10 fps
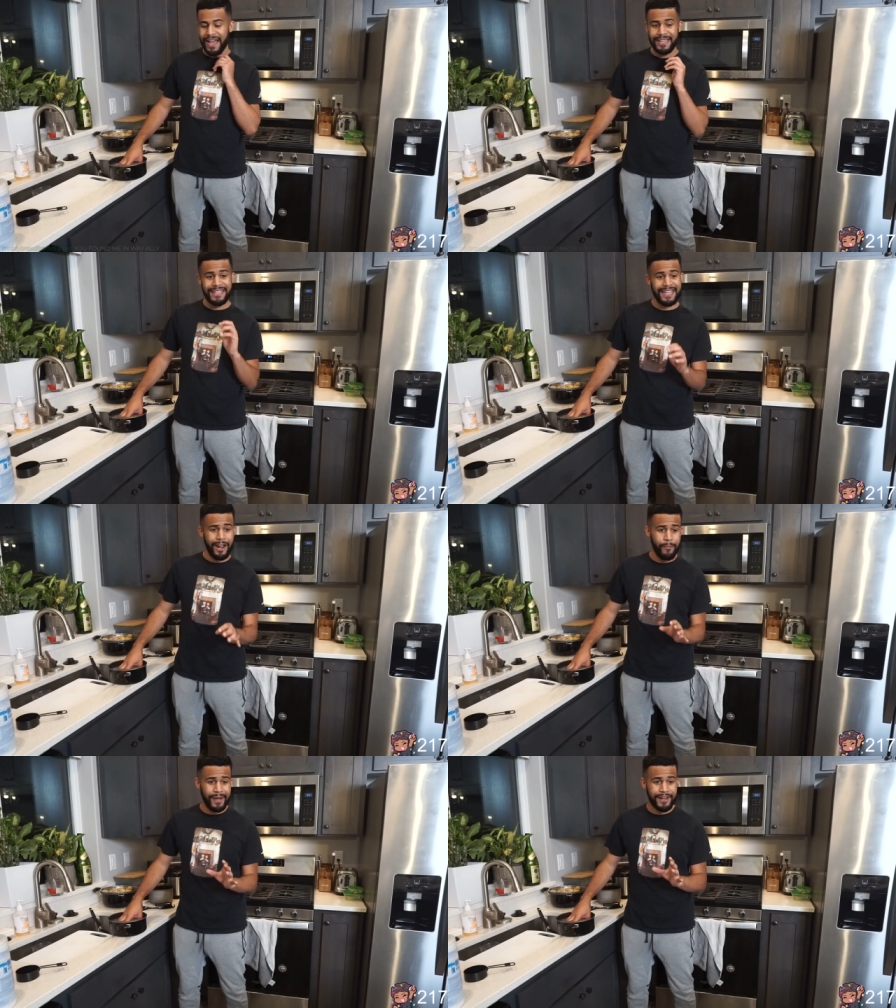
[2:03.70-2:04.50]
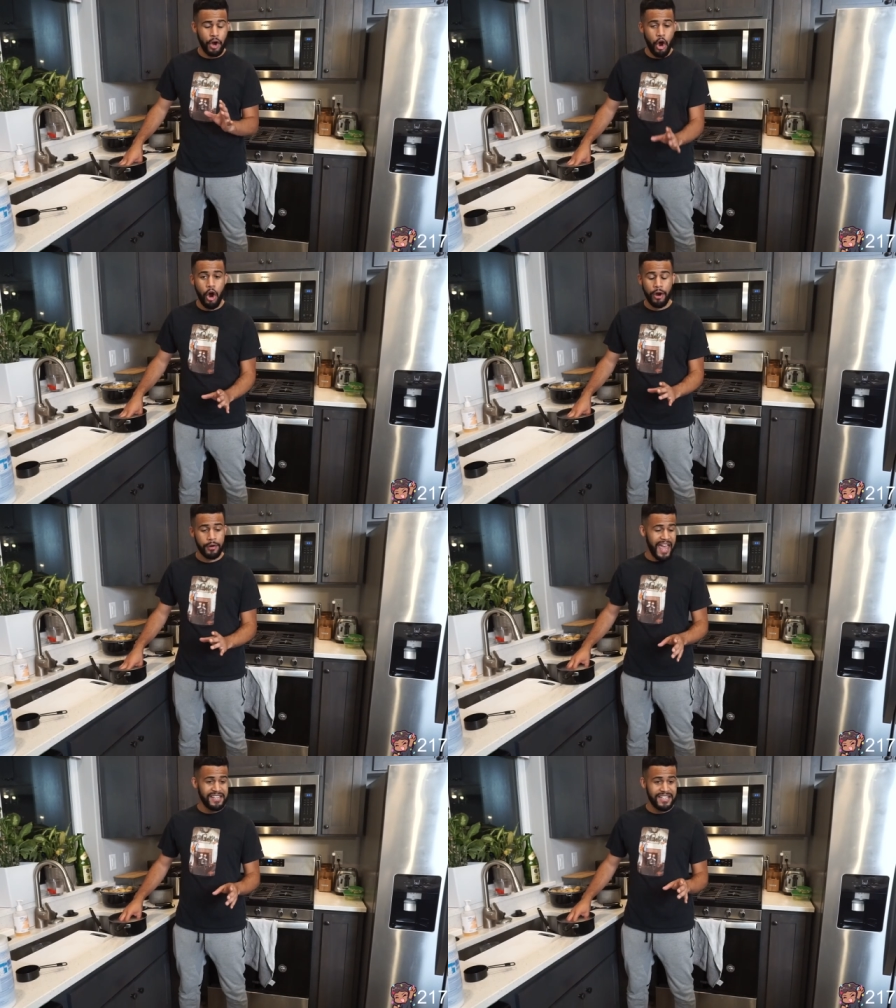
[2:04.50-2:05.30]
I get out my car
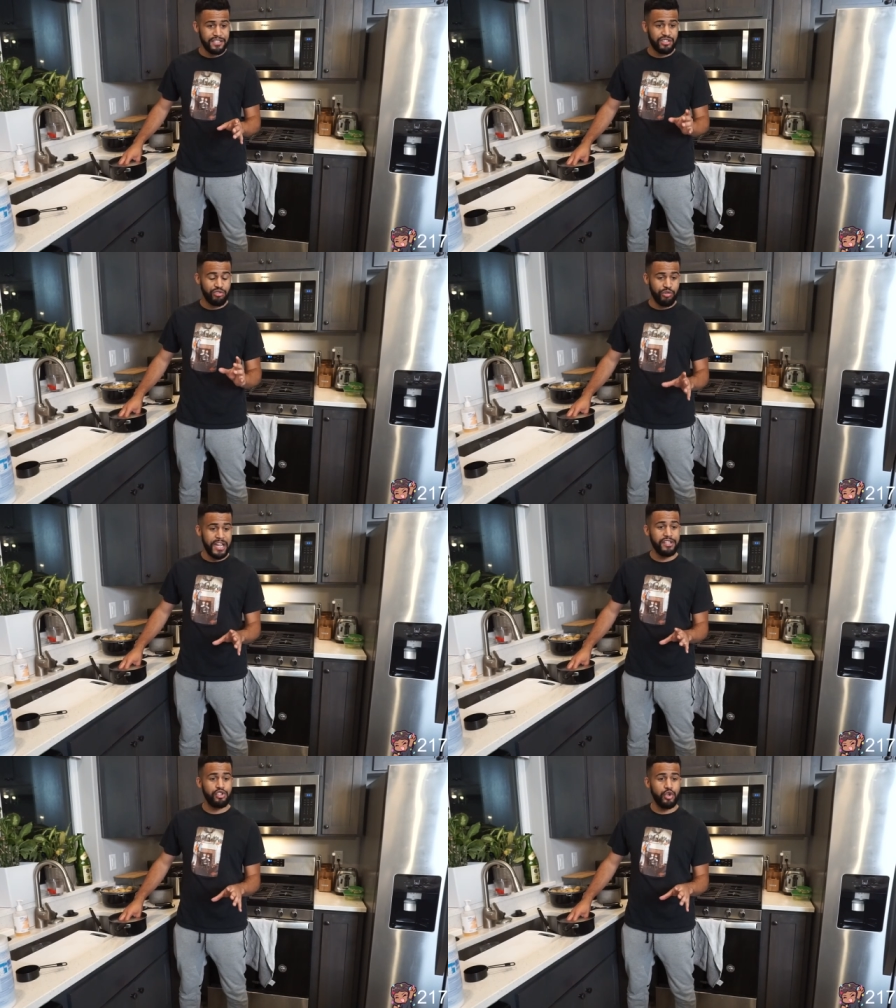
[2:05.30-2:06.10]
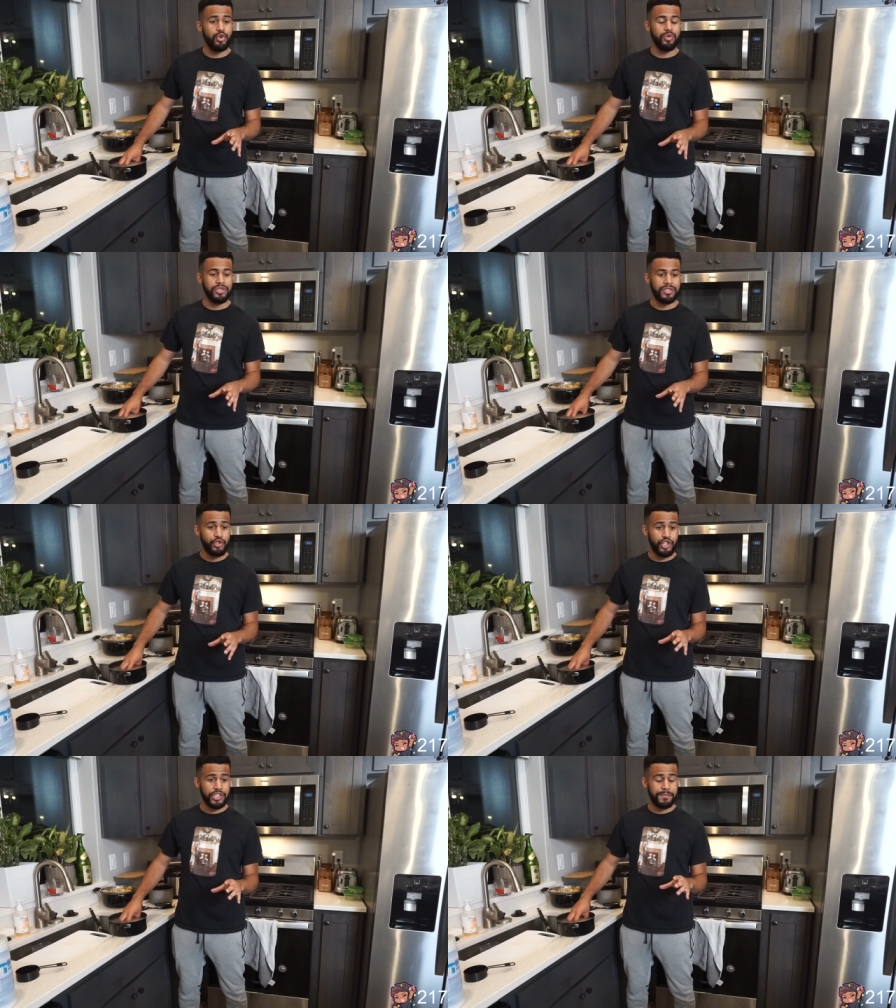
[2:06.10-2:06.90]
and these three dudes
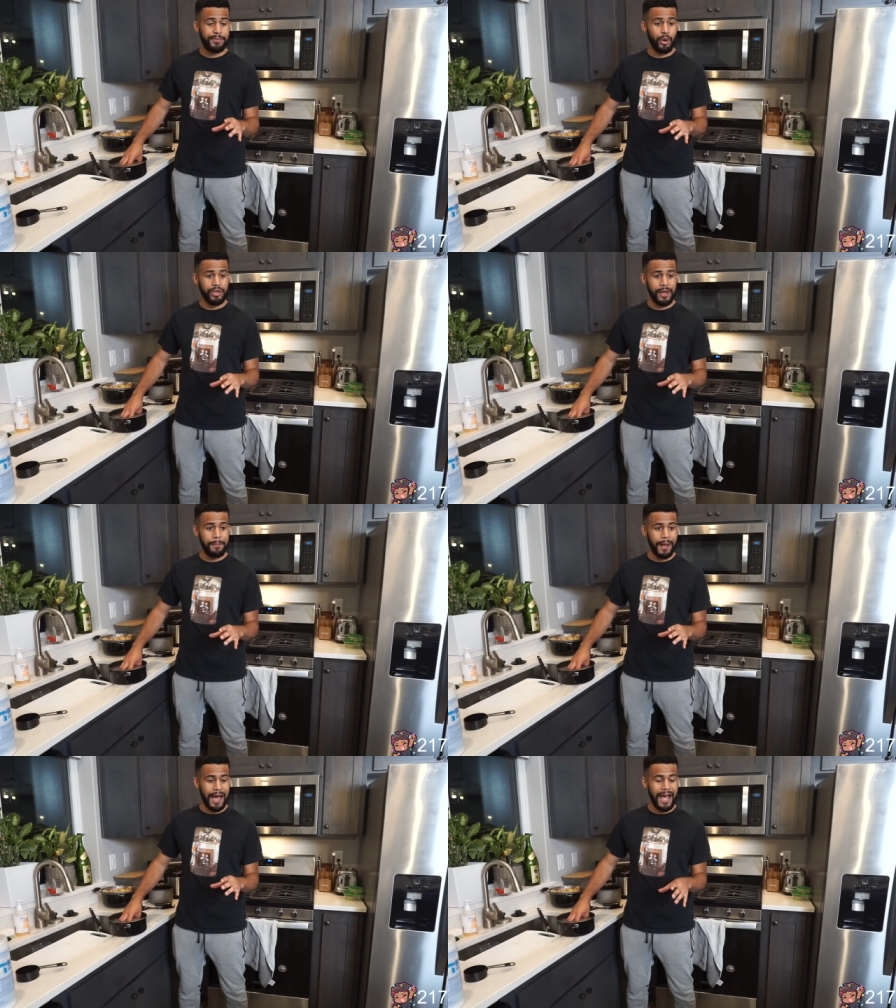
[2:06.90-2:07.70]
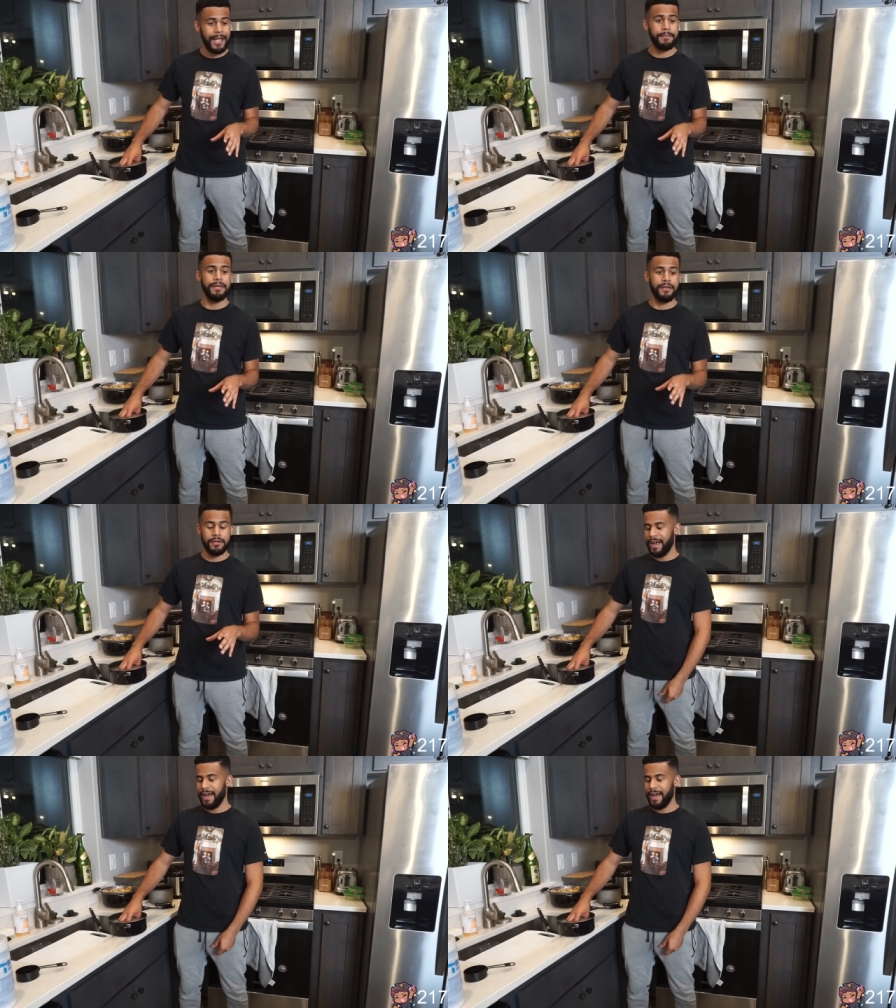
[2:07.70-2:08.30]
just pull up behind me,